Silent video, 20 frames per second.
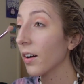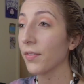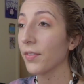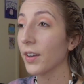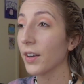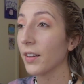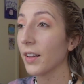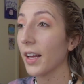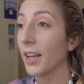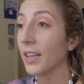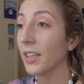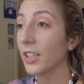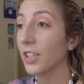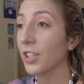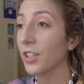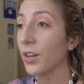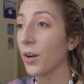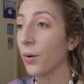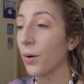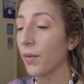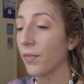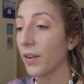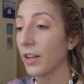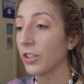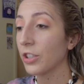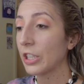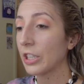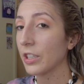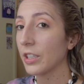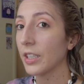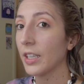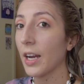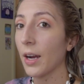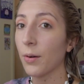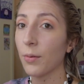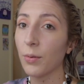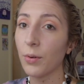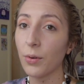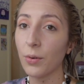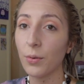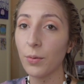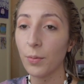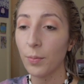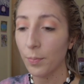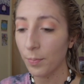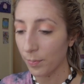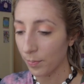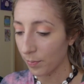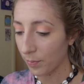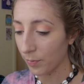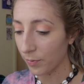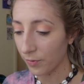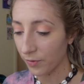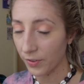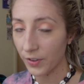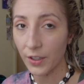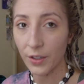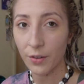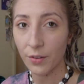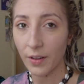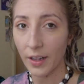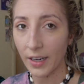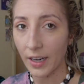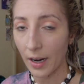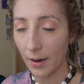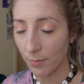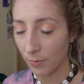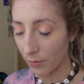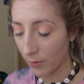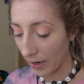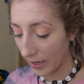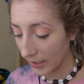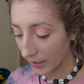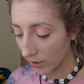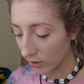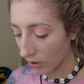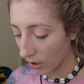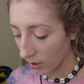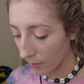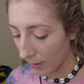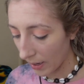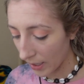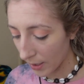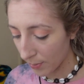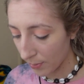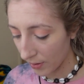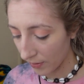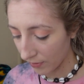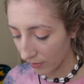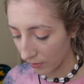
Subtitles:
I feel like, you know, eventually I will feel like I'm ready to talk about it, but